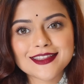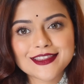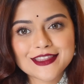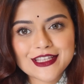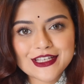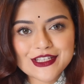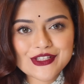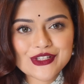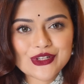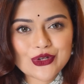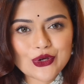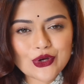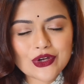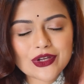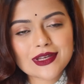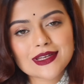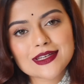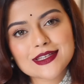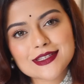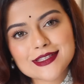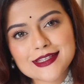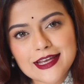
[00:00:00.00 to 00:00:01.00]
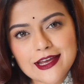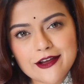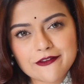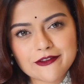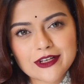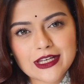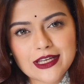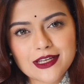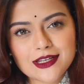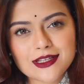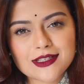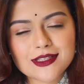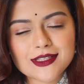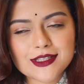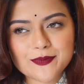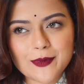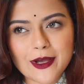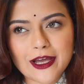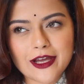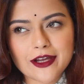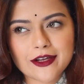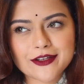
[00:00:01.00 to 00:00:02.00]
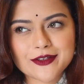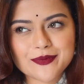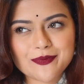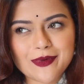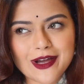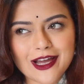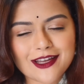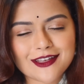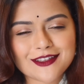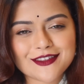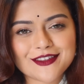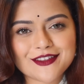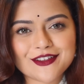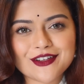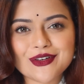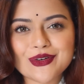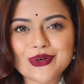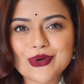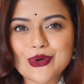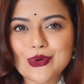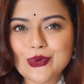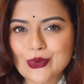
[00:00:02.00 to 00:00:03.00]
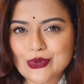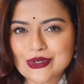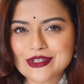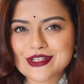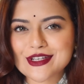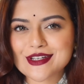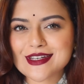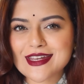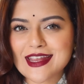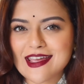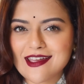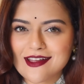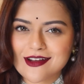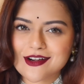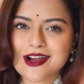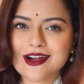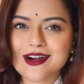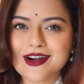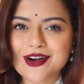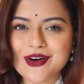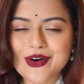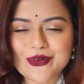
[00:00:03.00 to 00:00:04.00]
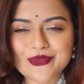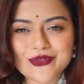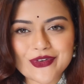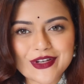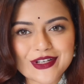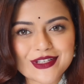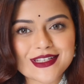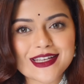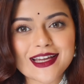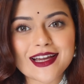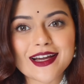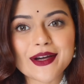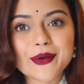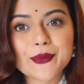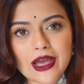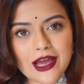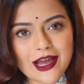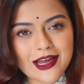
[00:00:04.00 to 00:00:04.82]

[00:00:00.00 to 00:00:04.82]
This look is heavily inspired by the golden era of India.